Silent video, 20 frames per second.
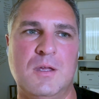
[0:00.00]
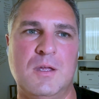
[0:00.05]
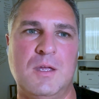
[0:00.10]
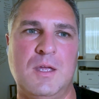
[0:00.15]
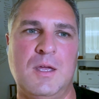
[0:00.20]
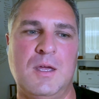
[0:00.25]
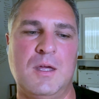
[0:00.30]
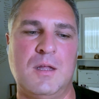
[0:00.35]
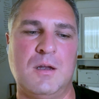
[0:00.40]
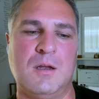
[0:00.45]

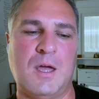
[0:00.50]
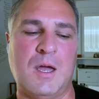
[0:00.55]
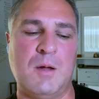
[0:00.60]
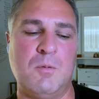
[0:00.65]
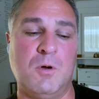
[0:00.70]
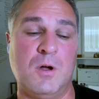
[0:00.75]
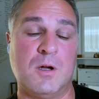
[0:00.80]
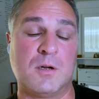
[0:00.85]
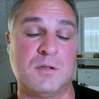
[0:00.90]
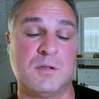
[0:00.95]
And I
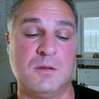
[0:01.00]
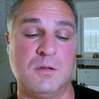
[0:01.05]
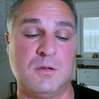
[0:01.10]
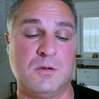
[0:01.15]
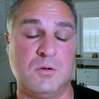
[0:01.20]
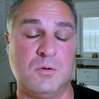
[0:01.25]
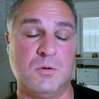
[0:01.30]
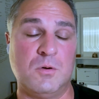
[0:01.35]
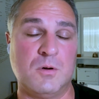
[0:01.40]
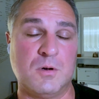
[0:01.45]
walked in the
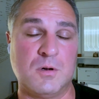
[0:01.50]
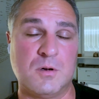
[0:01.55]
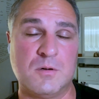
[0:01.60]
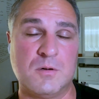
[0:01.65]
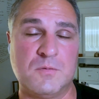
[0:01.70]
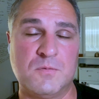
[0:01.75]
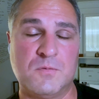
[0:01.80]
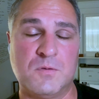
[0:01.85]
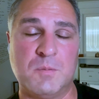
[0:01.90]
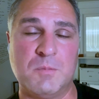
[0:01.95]

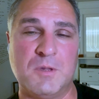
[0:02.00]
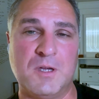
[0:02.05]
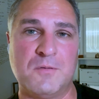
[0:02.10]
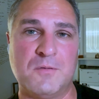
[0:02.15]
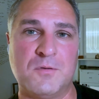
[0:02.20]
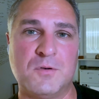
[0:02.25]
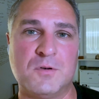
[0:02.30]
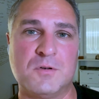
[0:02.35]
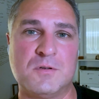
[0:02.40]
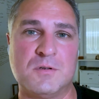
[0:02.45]
door from that
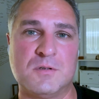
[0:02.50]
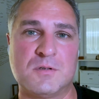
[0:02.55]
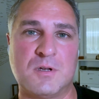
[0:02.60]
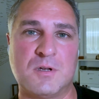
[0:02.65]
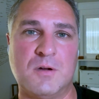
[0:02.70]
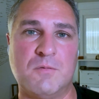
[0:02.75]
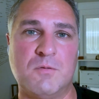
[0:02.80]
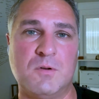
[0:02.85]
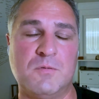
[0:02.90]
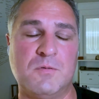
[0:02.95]
first
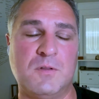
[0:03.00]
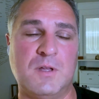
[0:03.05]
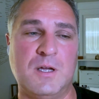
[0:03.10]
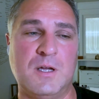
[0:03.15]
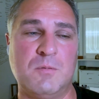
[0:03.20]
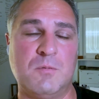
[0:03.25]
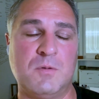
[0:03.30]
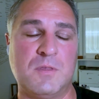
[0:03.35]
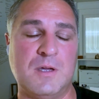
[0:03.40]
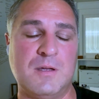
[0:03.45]
discovery
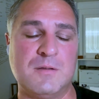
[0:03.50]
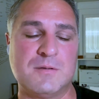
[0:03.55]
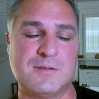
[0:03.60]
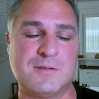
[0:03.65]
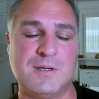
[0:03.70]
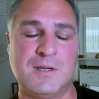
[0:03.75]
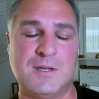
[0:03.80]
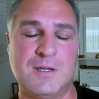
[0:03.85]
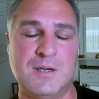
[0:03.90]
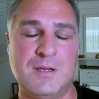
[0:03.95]
flight without
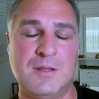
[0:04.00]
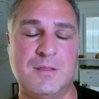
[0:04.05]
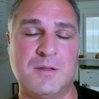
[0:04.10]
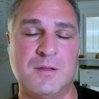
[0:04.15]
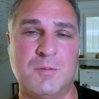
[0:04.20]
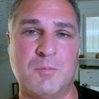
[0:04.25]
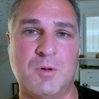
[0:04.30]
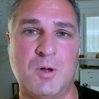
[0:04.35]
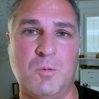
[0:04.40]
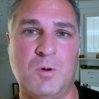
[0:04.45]
saying
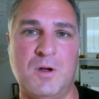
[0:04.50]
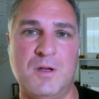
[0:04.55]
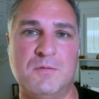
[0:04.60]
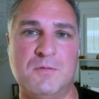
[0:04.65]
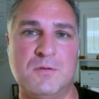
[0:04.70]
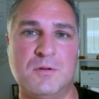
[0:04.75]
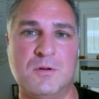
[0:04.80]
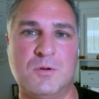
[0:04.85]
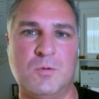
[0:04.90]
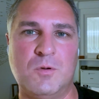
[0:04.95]
anything. My wife
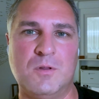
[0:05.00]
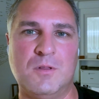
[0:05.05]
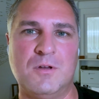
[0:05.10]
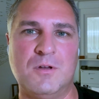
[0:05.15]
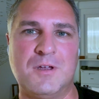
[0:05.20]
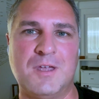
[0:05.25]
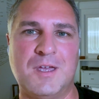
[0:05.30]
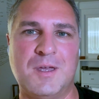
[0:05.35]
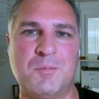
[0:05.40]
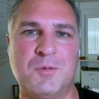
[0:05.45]
took one
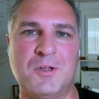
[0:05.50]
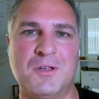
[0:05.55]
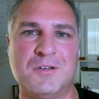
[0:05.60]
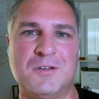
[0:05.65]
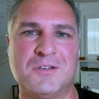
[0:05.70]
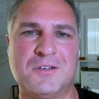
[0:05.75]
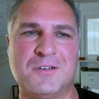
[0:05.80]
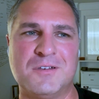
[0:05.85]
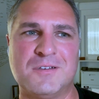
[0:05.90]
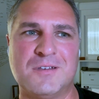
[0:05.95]
look at me
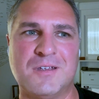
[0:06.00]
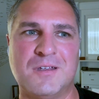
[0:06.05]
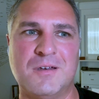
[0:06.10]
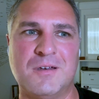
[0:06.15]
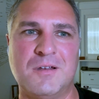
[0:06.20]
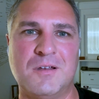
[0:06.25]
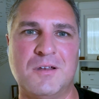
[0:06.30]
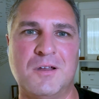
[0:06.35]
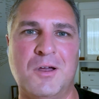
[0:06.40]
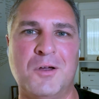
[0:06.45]
and she said,
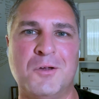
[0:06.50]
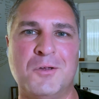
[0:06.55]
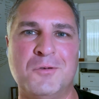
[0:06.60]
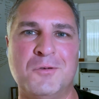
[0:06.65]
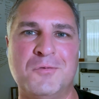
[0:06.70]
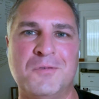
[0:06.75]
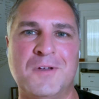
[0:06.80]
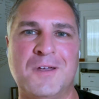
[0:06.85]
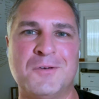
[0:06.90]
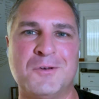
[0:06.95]
"Oh, you
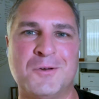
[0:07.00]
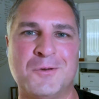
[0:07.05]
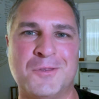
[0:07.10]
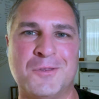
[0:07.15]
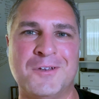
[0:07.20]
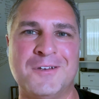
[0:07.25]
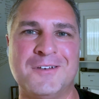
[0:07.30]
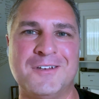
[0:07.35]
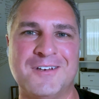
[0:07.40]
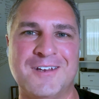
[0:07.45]
found your
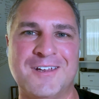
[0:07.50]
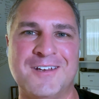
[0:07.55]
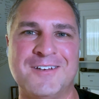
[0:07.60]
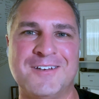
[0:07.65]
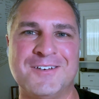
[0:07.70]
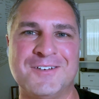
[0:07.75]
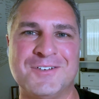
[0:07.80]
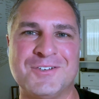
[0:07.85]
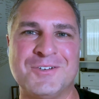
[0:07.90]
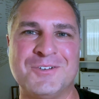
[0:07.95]
thing today,
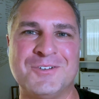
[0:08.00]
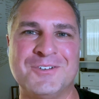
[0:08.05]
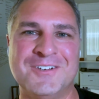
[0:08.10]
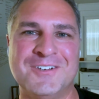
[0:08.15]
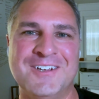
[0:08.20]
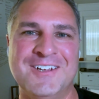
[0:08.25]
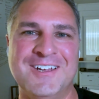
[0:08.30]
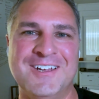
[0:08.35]
didn't you?"